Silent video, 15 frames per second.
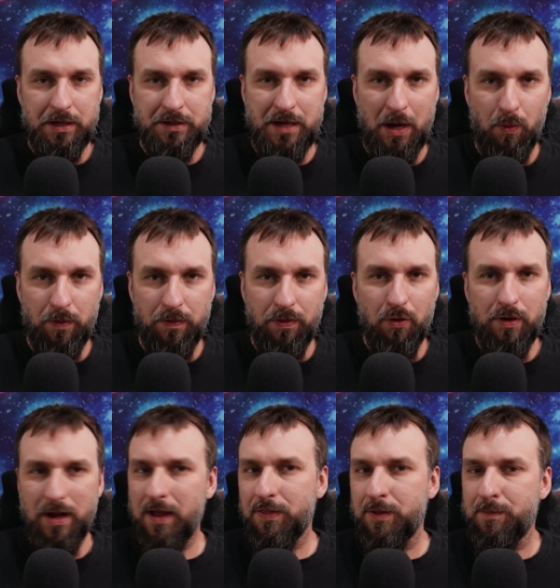Now when
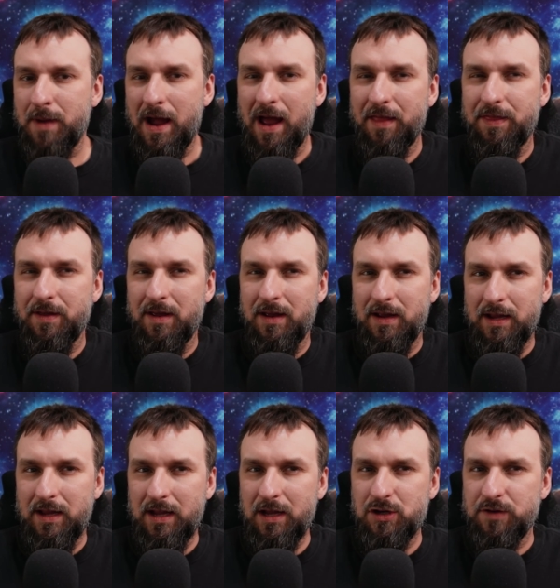looking at the math,
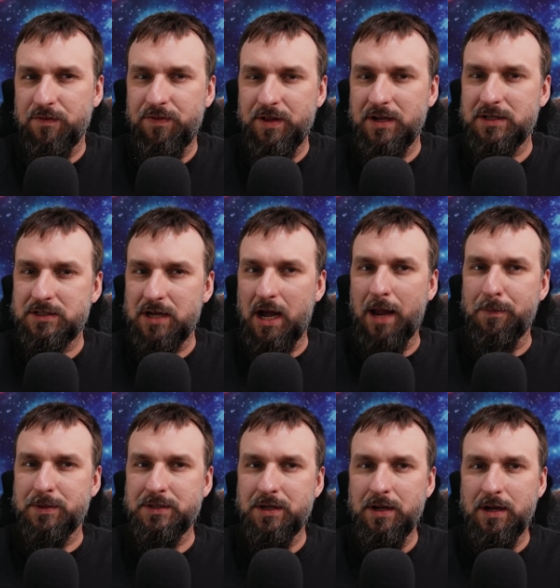each of these
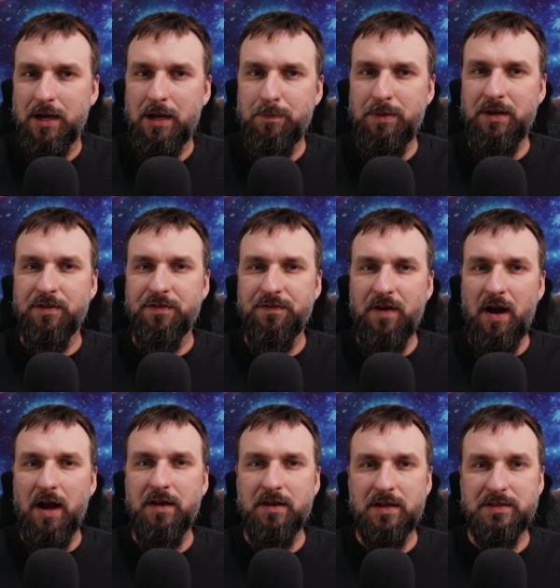types can be
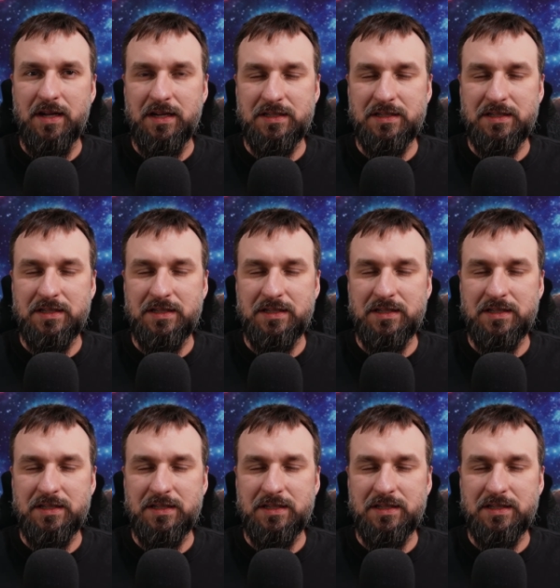defined as a